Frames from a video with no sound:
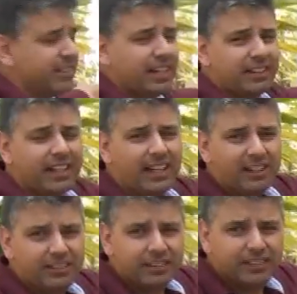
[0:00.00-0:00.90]
side of the
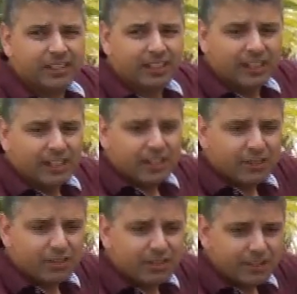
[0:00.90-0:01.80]
house
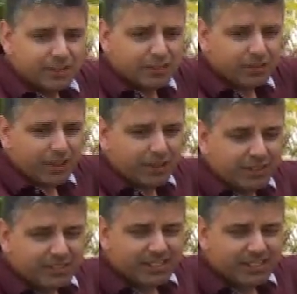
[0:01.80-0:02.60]
since uh, this